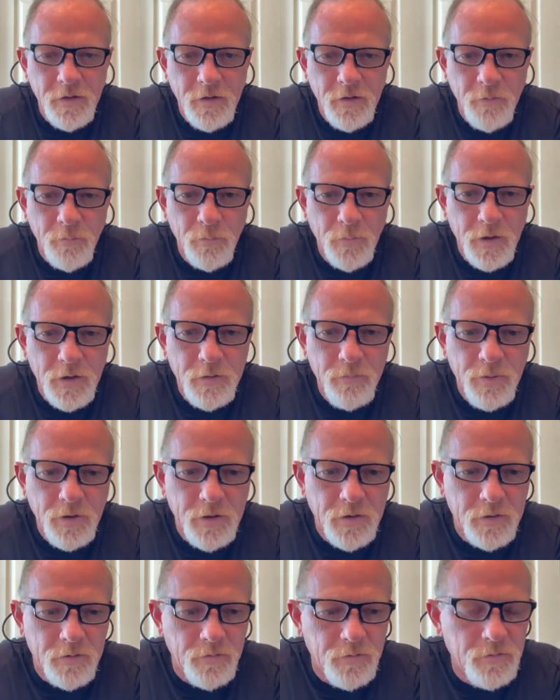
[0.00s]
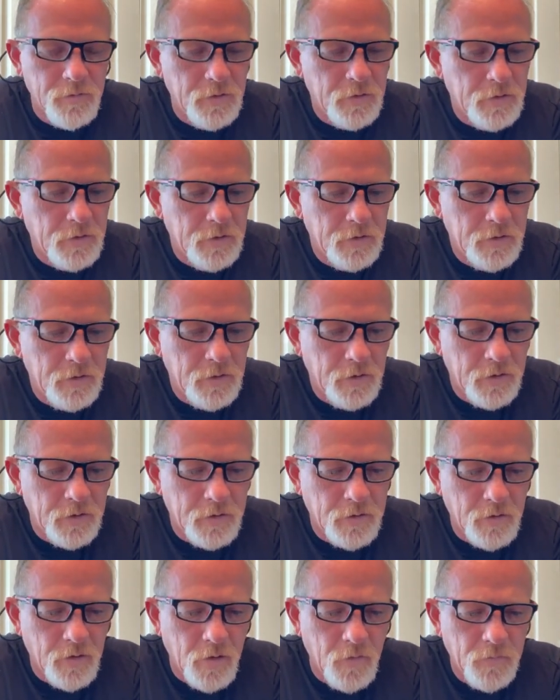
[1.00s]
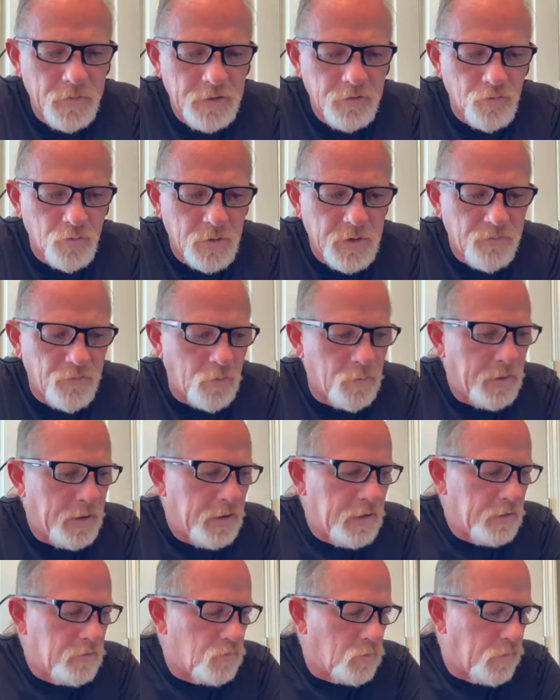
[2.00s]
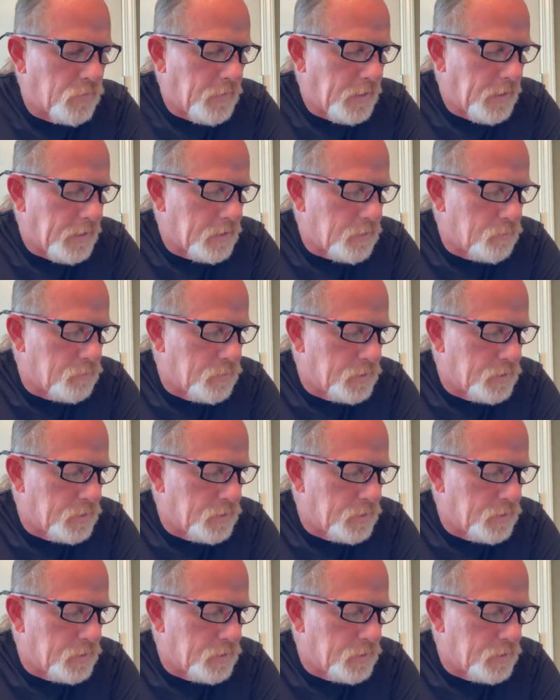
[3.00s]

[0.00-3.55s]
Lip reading: mud puddle along these riverbanks without them.